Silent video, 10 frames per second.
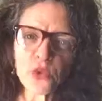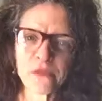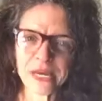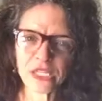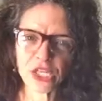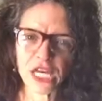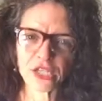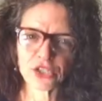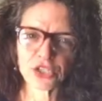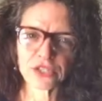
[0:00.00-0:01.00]
were my
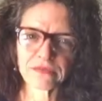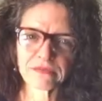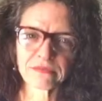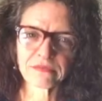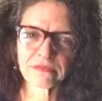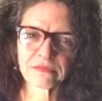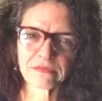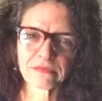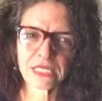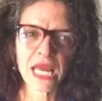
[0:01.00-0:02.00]
challenger.
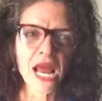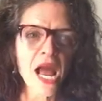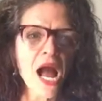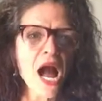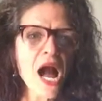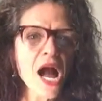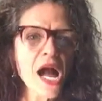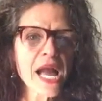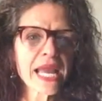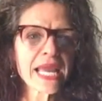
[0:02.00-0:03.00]

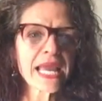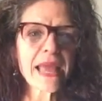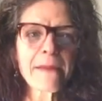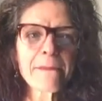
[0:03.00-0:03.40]
I